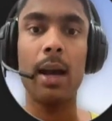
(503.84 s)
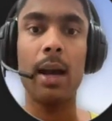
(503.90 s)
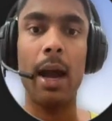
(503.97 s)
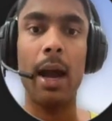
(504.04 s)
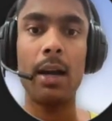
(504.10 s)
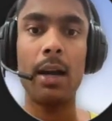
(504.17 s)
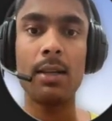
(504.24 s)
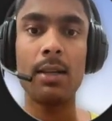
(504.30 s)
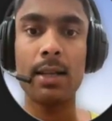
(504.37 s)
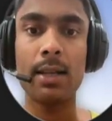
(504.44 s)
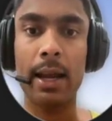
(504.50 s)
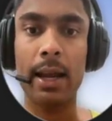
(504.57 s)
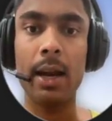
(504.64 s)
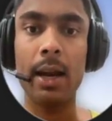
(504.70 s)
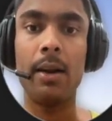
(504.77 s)
and
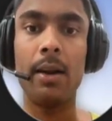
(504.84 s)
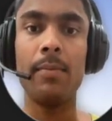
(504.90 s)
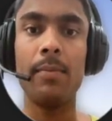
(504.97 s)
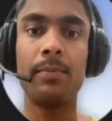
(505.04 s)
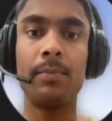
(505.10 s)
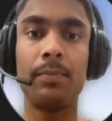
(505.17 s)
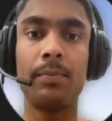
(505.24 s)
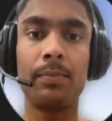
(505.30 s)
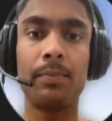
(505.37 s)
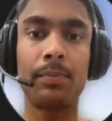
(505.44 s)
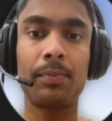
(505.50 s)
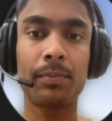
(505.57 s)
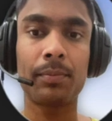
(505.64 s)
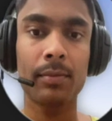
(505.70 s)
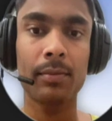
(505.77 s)
second
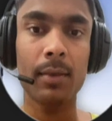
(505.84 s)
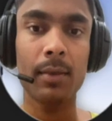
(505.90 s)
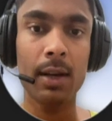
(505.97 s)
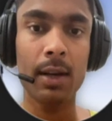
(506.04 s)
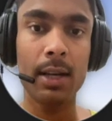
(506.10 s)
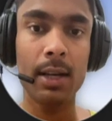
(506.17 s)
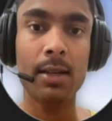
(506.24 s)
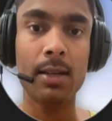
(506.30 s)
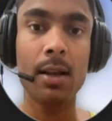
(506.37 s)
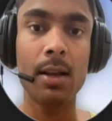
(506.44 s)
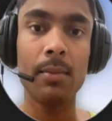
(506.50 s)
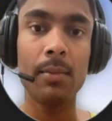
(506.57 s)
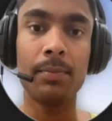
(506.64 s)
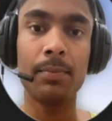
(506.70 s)
is the